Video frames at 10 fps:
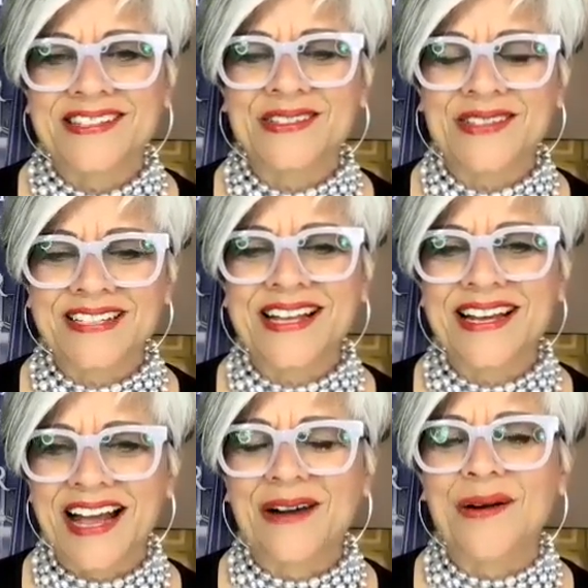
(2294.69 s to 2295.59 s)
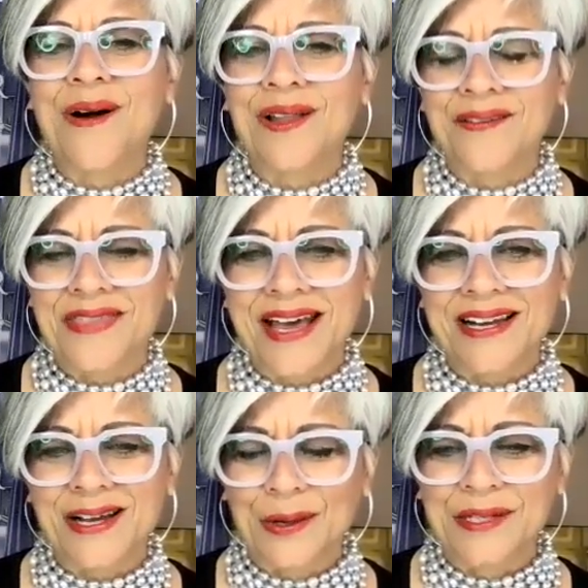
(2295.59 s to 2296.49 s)
So that's kind of how all of
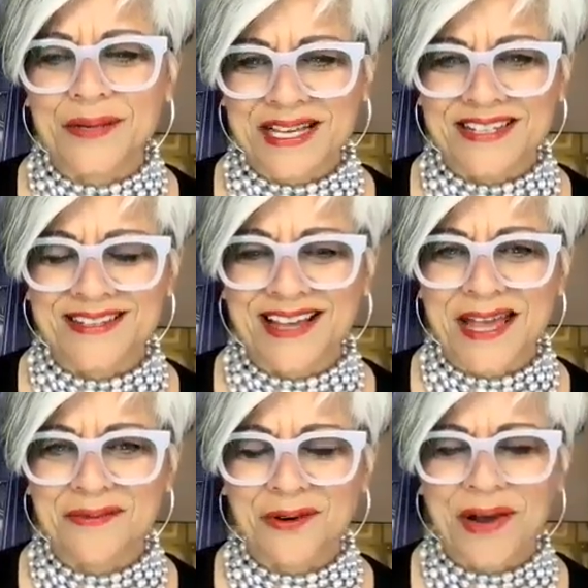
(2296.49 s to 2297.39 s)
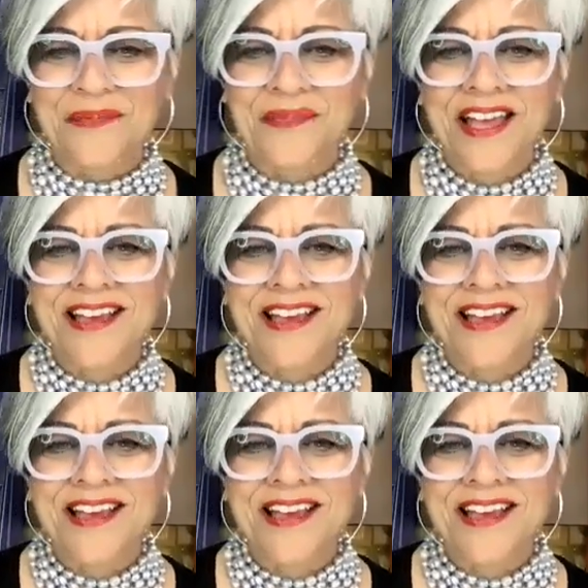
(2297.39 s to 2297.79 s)
that gold obsession came around.